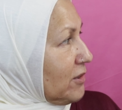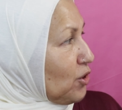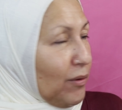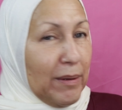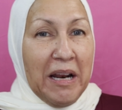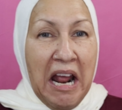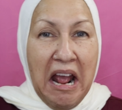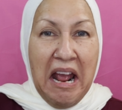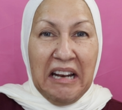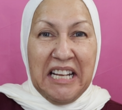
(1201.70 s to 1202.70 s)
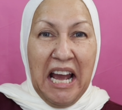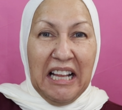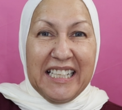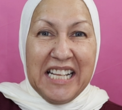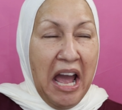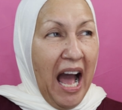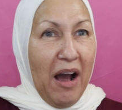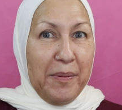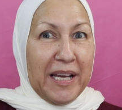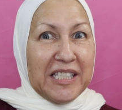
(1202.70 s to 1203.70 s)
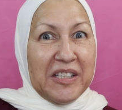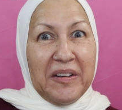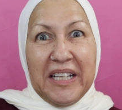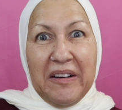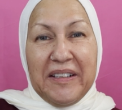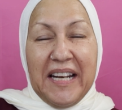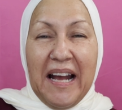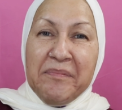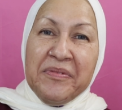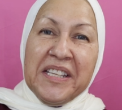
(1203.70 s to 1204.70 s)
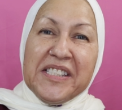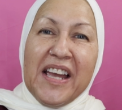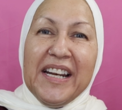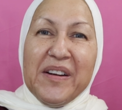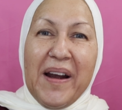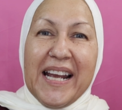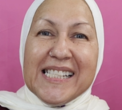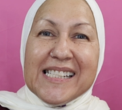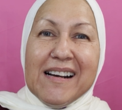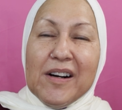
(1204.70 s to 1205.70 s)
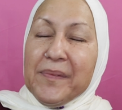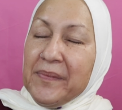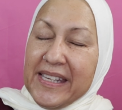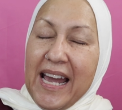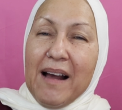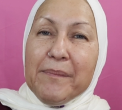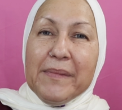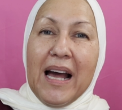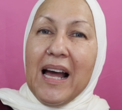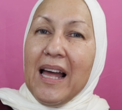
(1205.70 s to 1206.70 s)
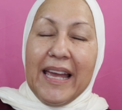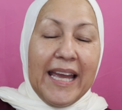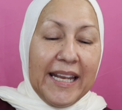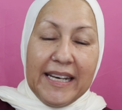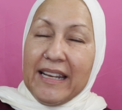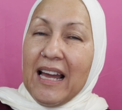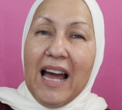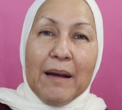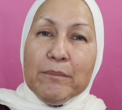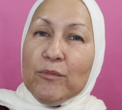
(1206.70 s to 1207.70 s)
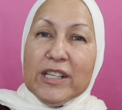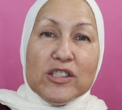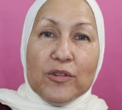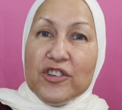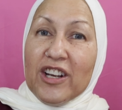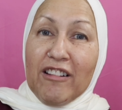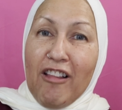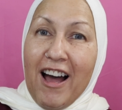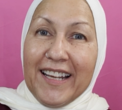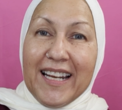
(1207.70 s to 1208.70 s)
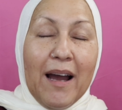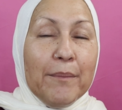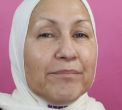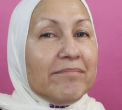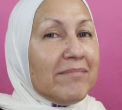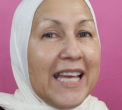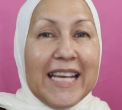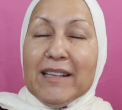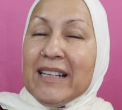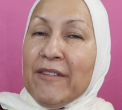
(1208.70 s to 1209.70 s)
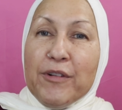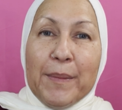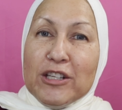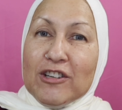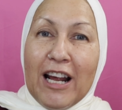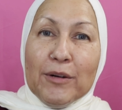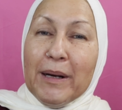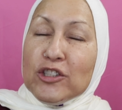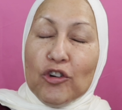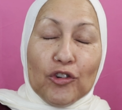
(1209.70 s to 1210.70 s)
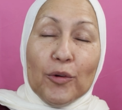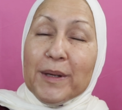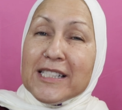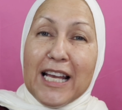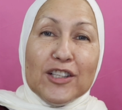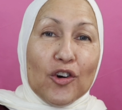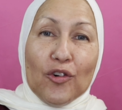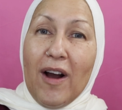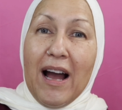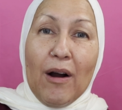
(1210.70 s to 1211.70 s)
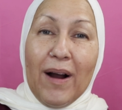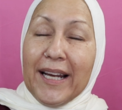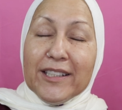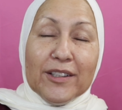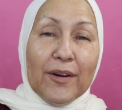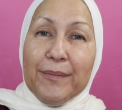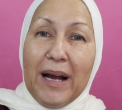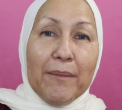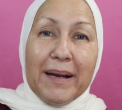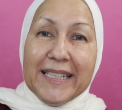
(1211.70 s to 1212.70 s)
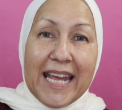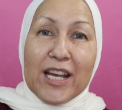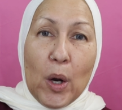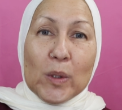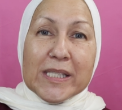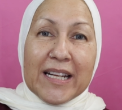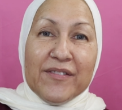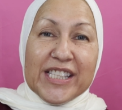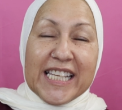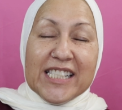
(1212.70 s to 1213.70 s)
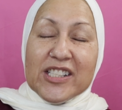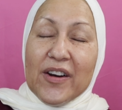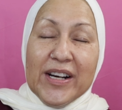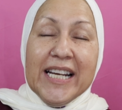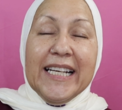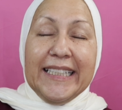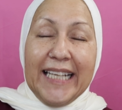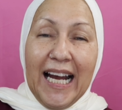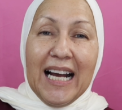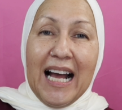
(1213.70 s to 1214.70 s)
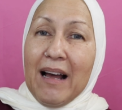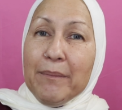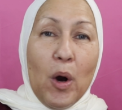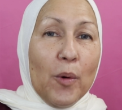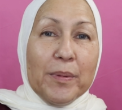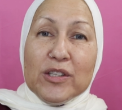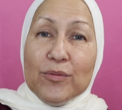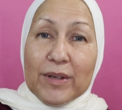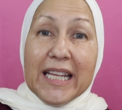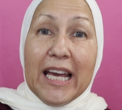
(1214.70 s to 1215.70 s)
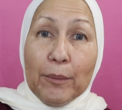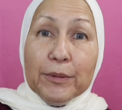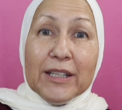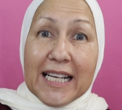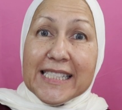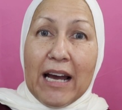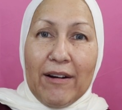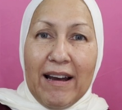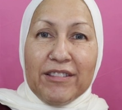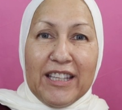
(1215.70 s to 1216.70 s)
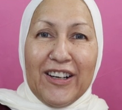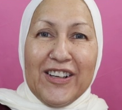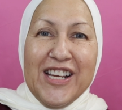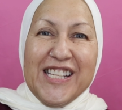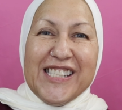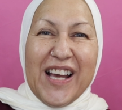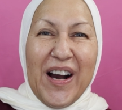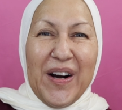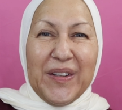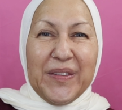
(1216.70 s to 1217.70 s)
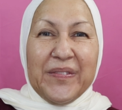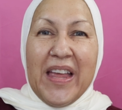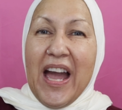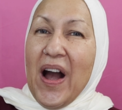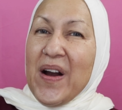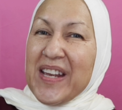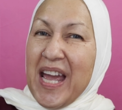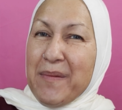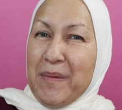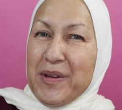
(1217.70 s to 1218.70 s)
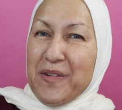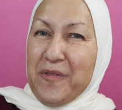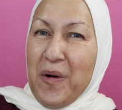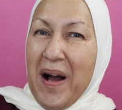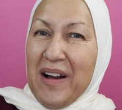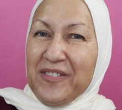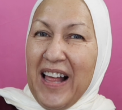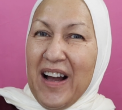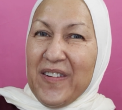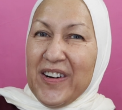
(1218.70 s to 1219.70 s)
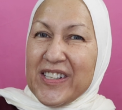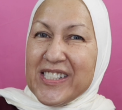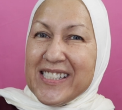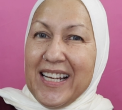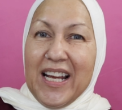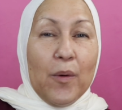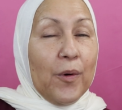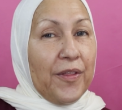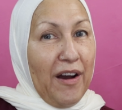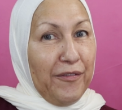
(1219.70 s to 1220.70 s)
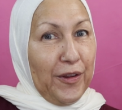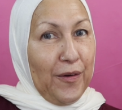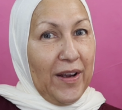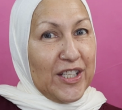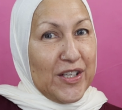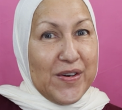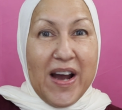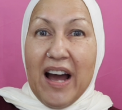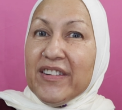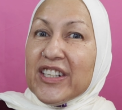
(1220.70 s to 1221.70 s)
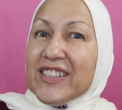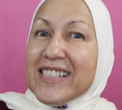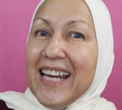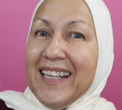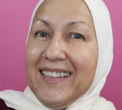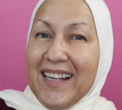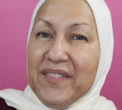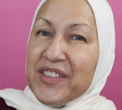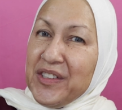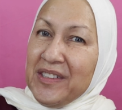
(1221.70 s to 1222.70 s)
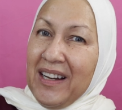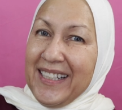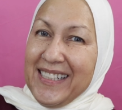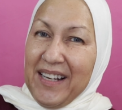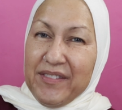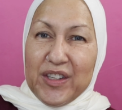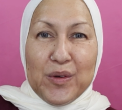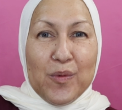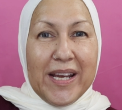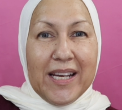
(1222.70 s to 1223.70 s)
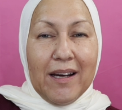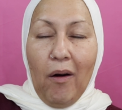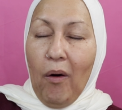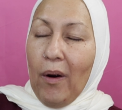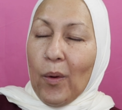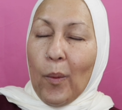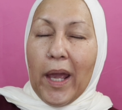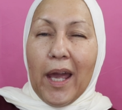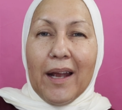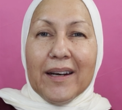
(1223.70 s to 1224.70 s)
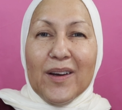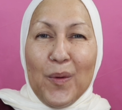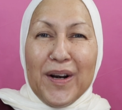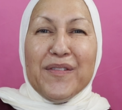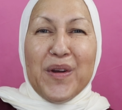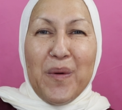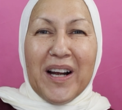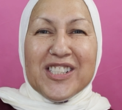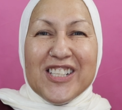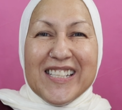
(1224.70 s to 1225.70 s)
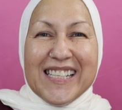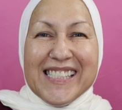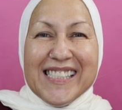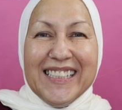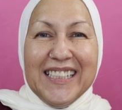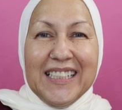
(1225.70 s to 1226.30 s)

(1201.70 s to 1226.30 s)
screaming and yelling. I hope you guys aren't hearing that. So anyway, so yeah, and I'm researching a lot. I'm taking information out of my journal because I journal how I, you know, how my day goes and everything. So yeah, I'm hoping to really help you guys out there. So, okay, my beautiful wildflowers, without further ado, have a good day, have a good night, have a good week or weekend, whenever you're watching this.